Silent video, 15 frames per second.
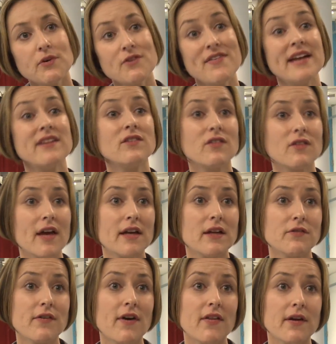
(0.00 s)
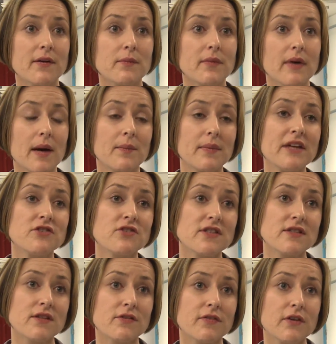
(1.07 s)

prevent any further injuries in the